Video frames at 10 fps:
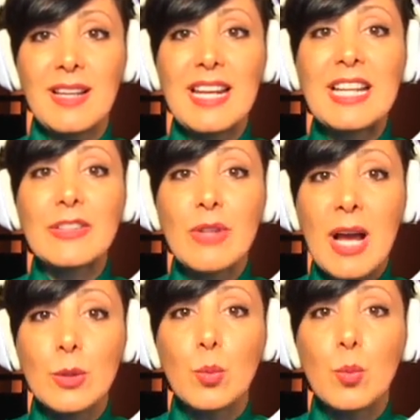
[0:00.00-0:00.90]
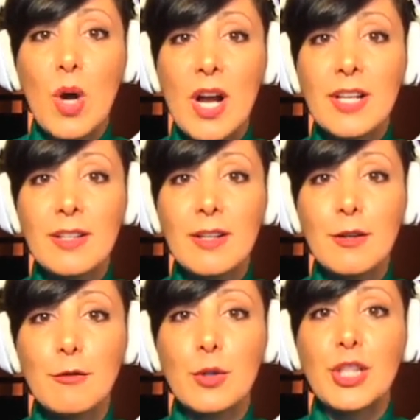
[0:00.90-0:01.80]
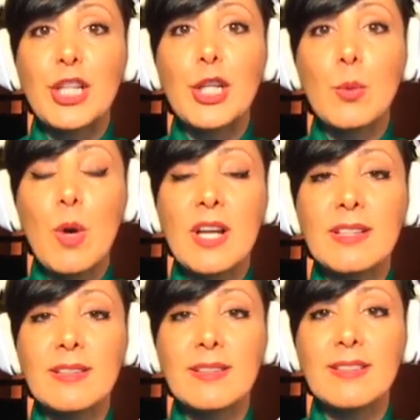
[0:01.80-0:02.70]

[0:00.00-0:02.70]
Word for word: in round 1 for Q1,